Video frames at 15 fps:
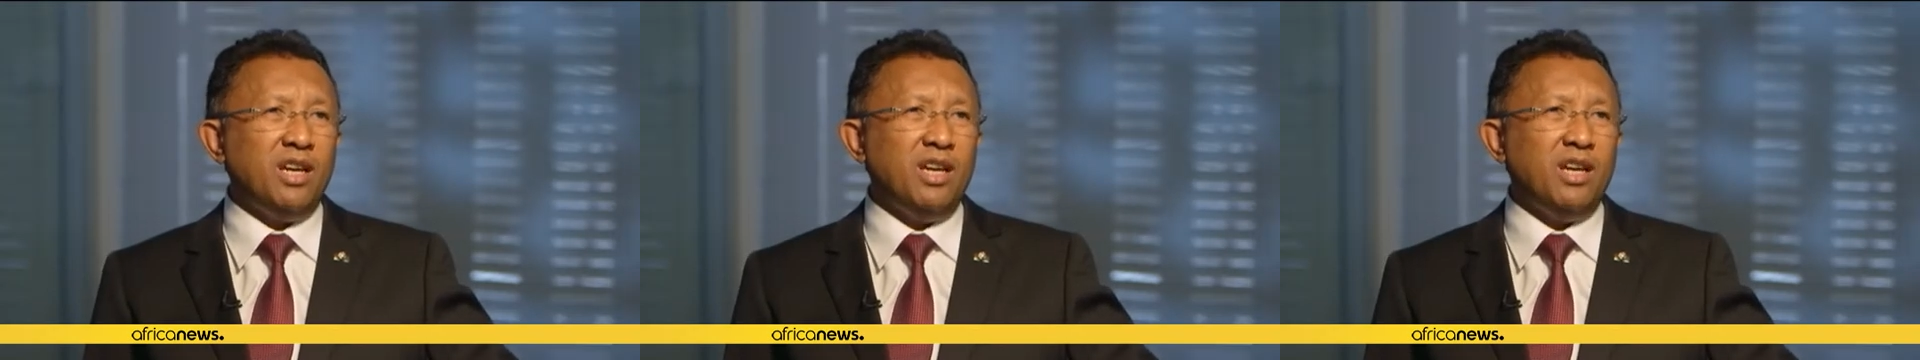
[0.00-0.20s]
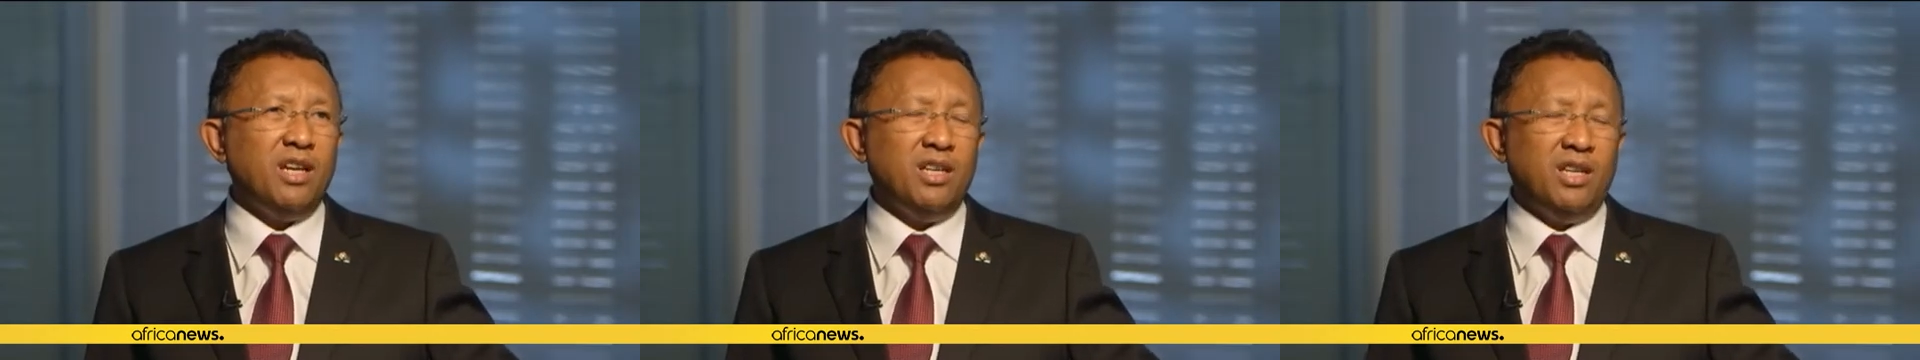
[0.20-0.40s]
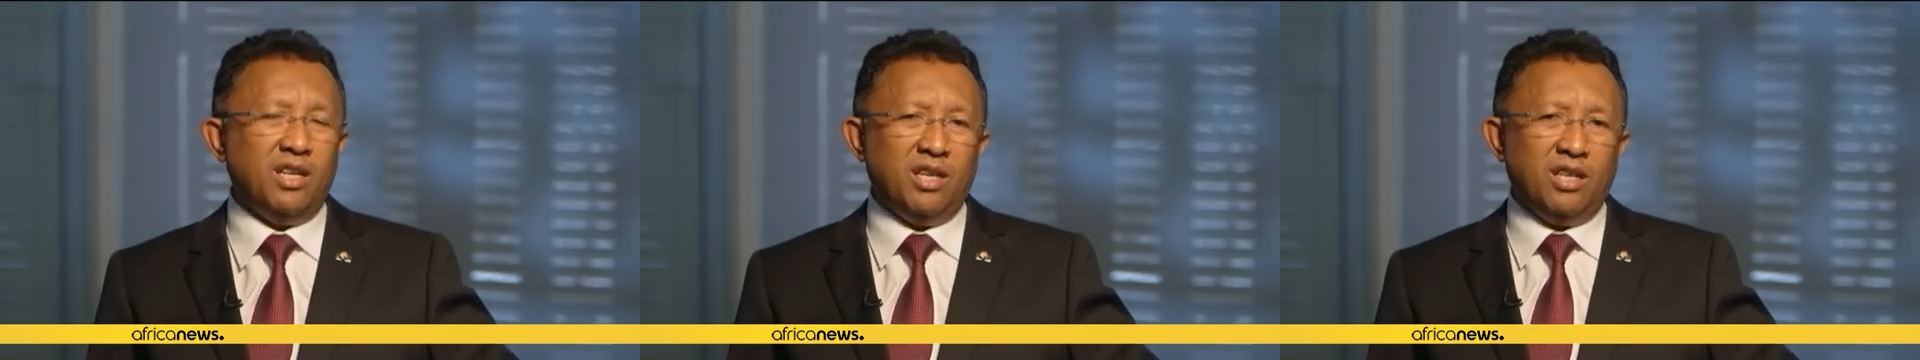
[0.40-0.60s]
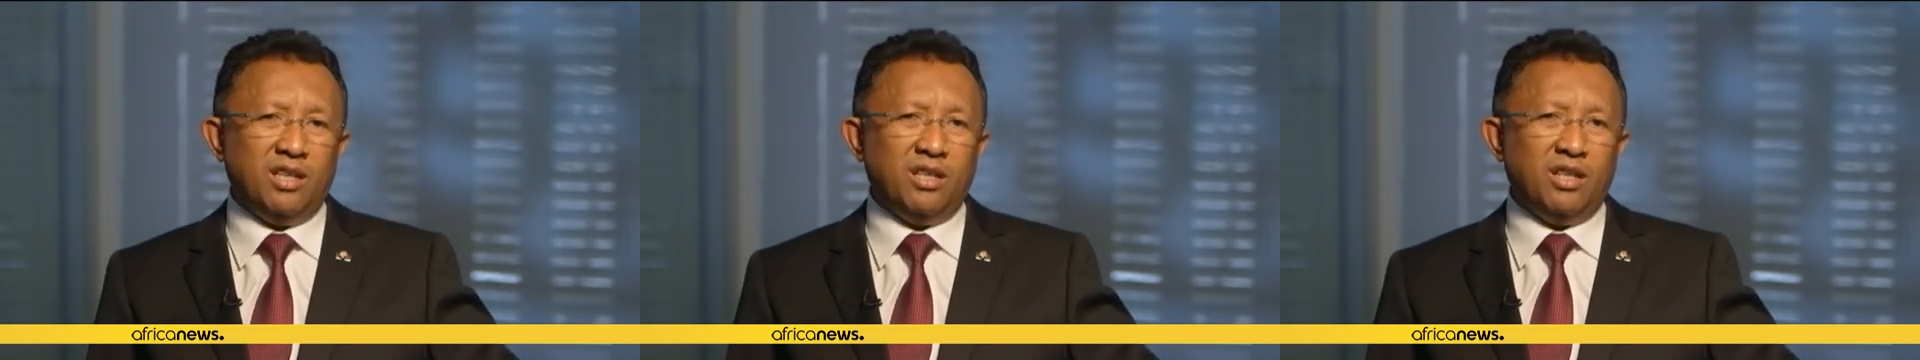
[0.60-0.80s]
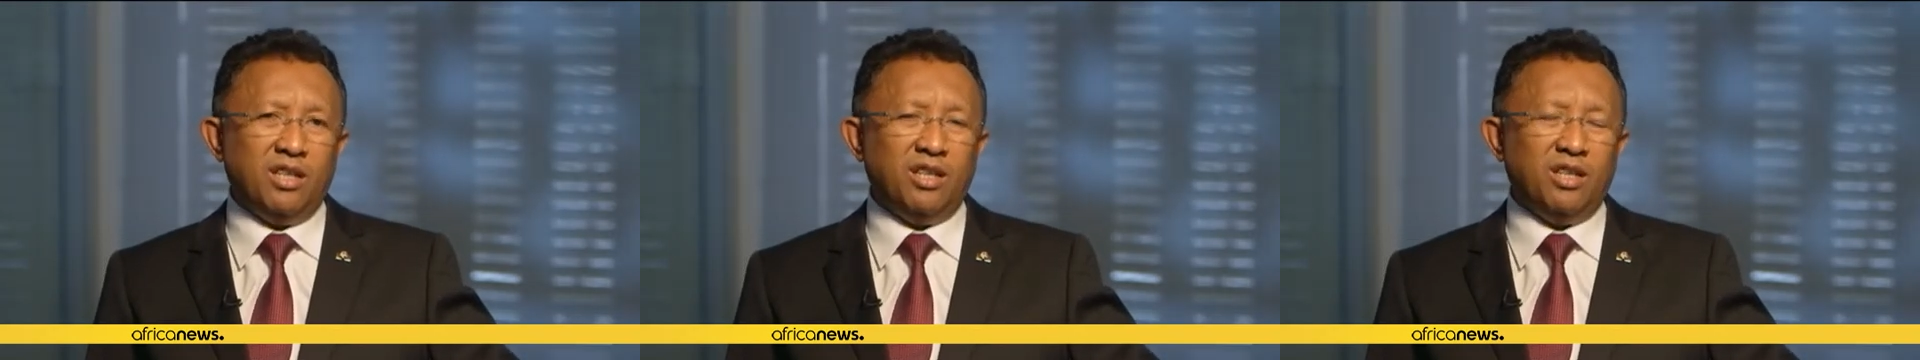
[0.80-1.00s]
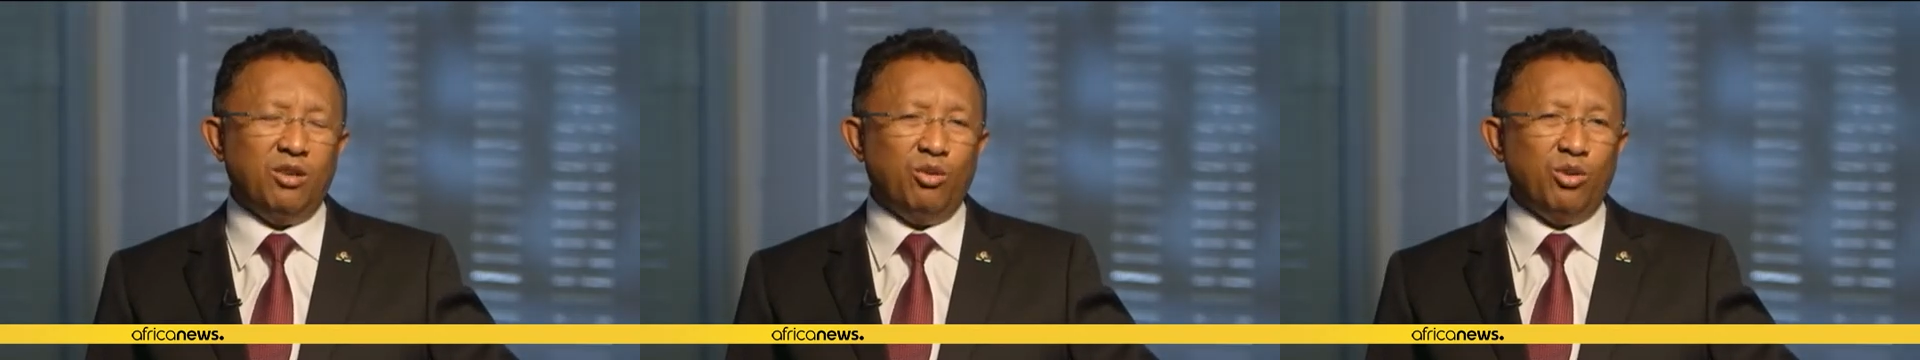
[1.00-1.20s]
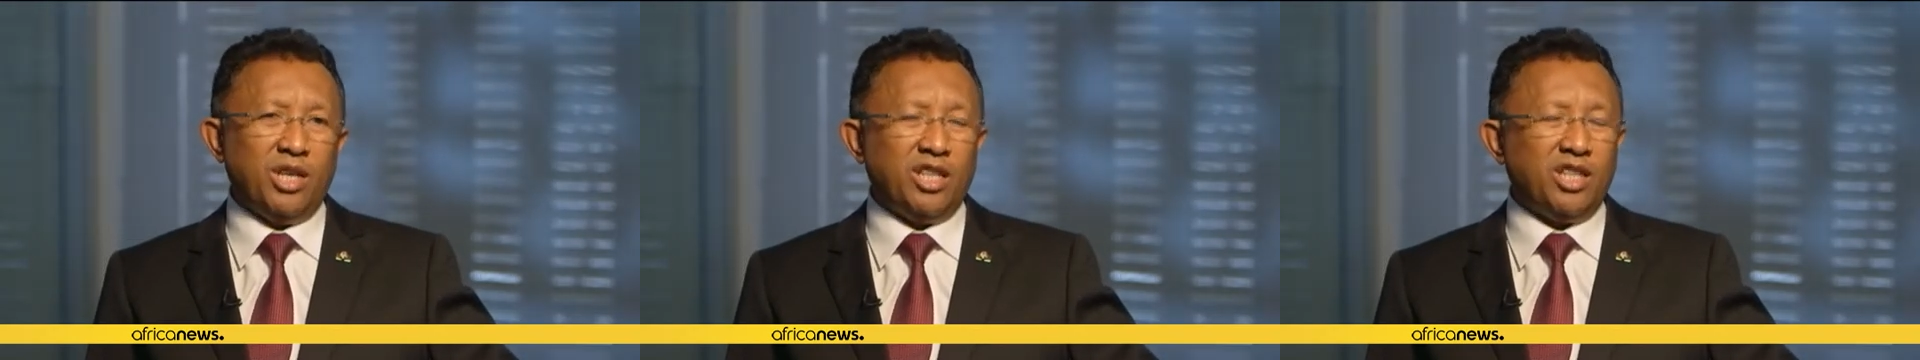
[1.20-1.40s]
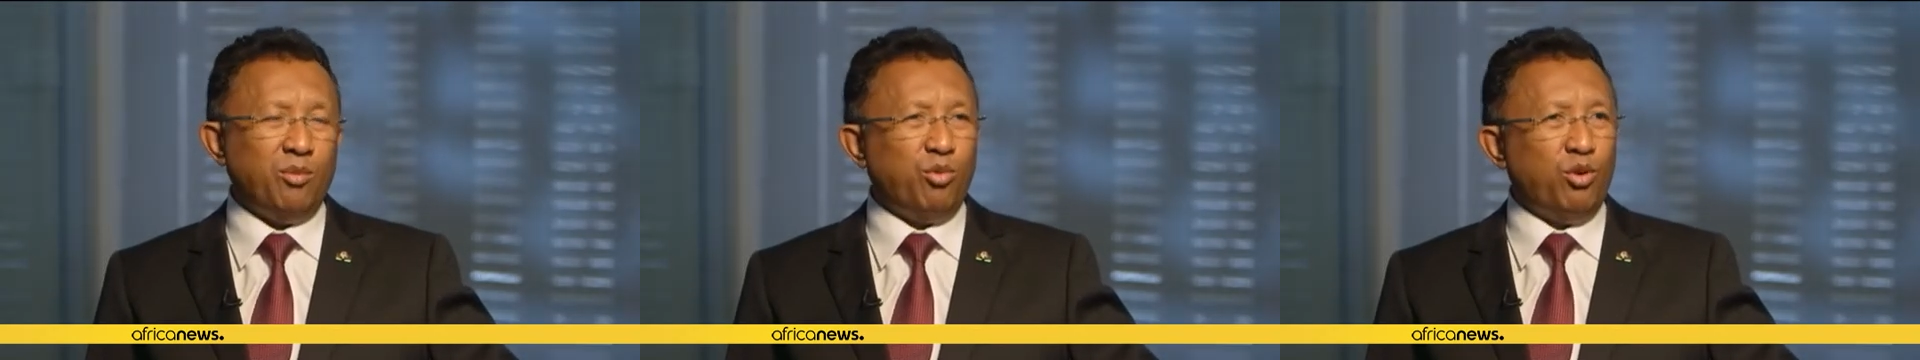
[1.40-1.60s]
we have fauna and
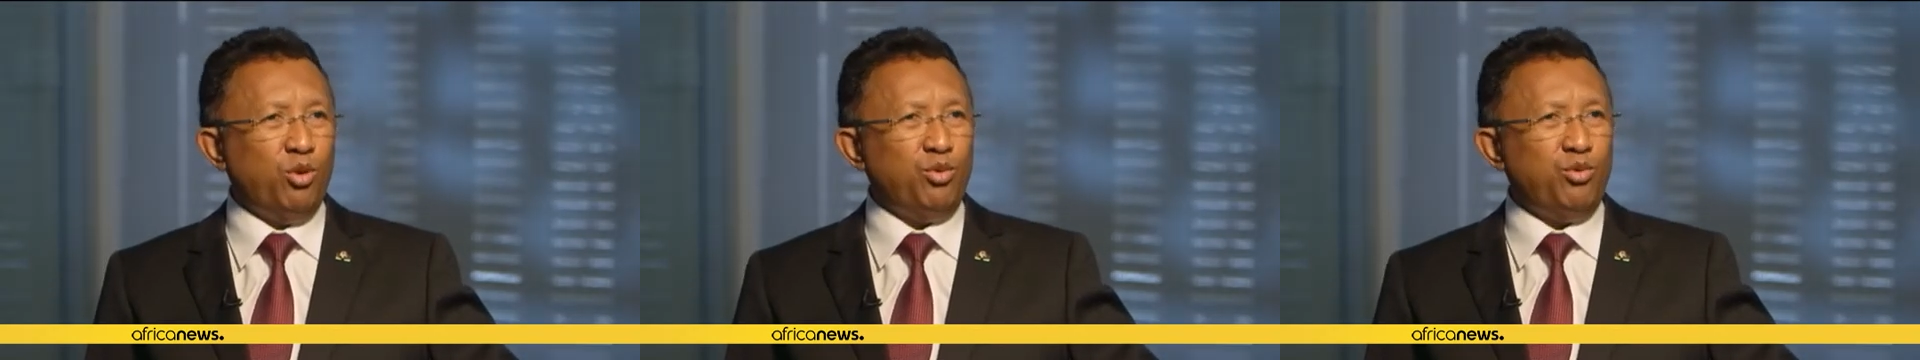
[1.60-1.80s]
flora